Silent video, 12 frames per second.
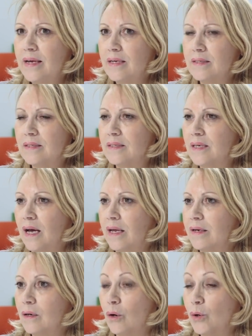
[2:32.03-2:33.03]
Is it
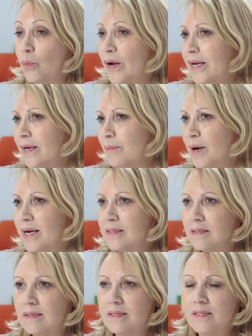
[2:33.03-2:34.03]
done on a weekly
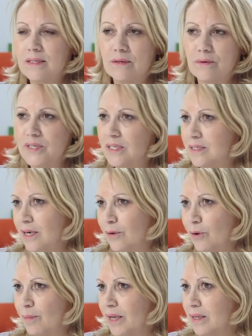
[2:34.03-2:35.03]
basis, or is it done on a